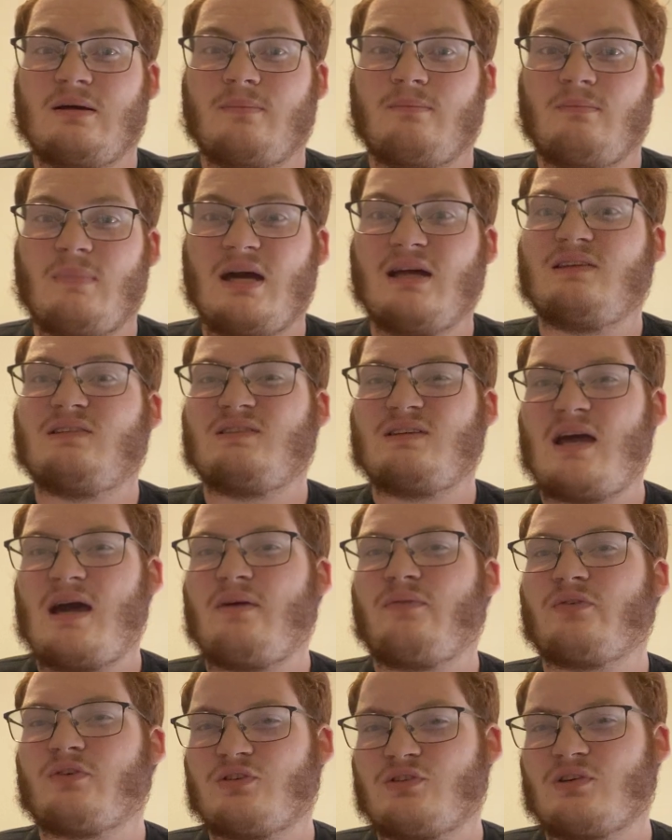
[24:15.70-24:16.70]
Matt
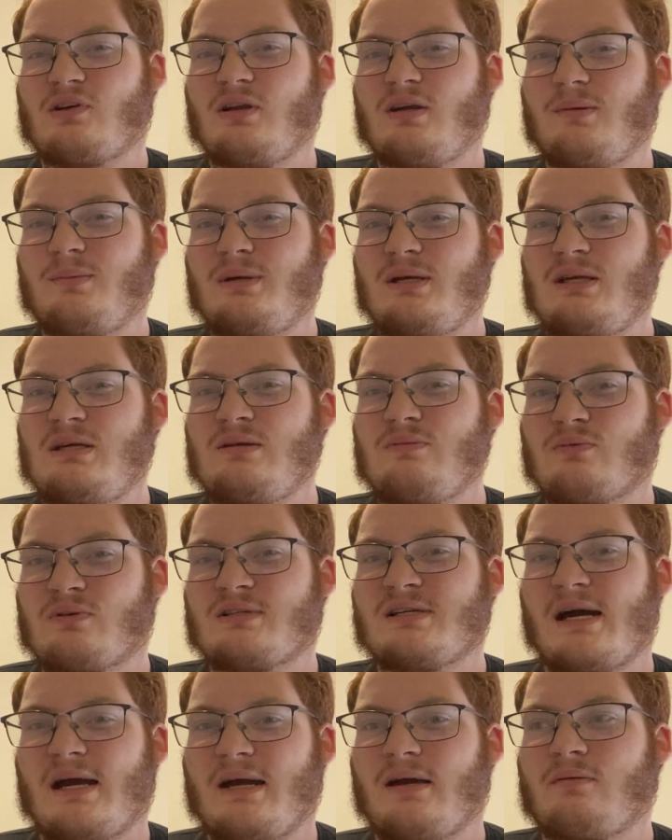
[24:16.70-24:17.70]
Stafford's going to be
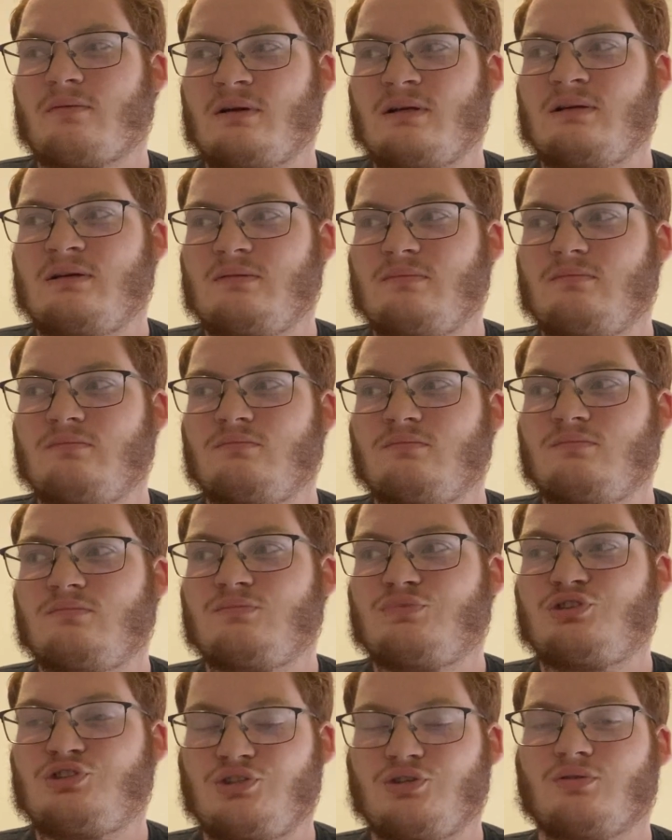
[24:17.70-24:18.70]
retiring
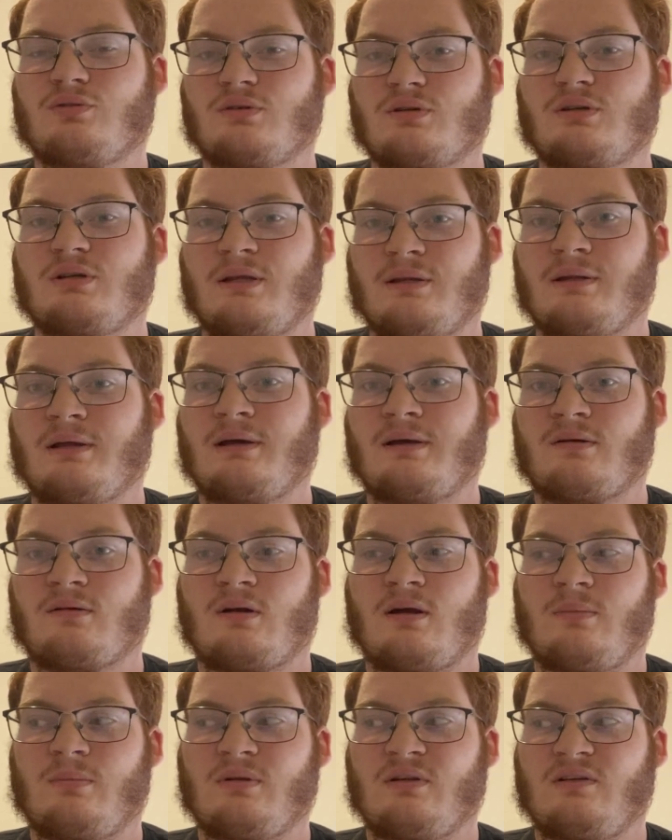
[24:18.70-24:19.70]
sooner than
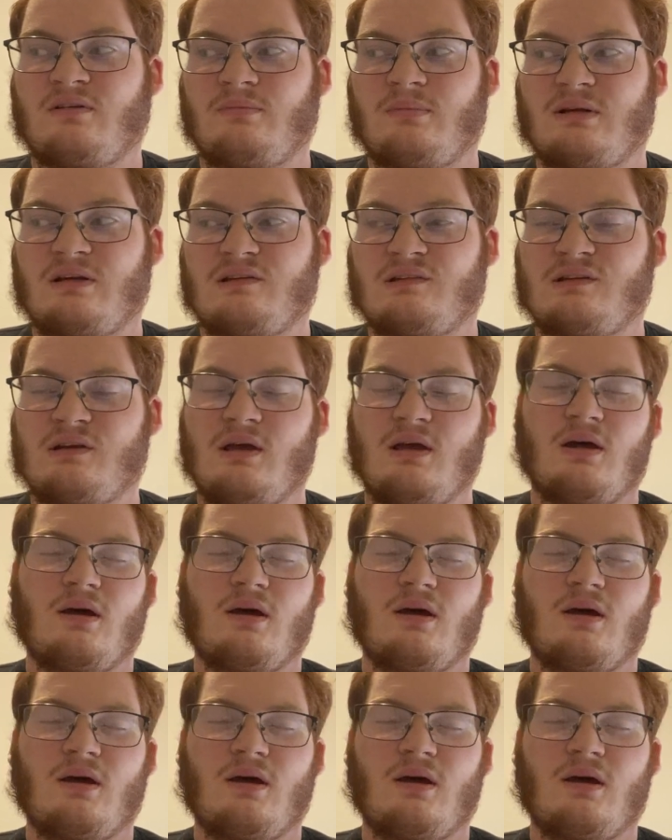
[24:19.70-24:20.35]
later, I believe, because,